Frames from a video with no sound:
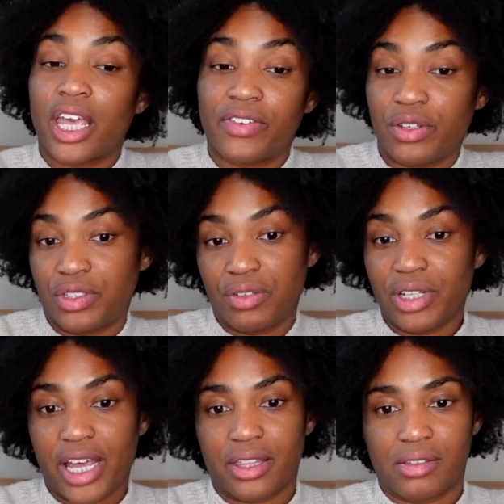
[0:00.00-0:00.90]
If you do
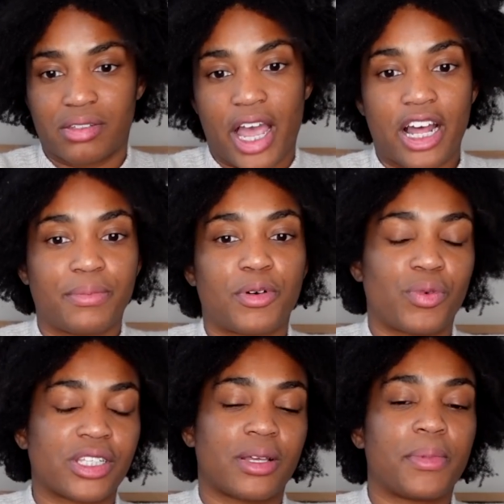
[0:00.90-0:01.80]
like this style but
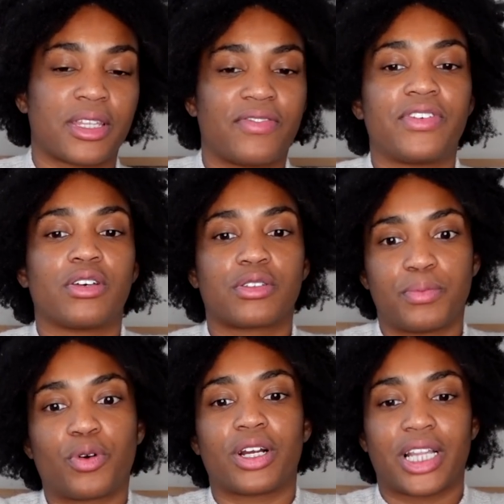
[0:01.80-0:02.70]
want something that feels
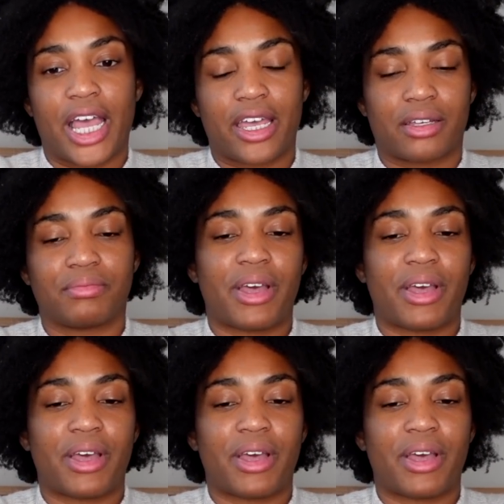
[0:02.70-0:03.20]
more like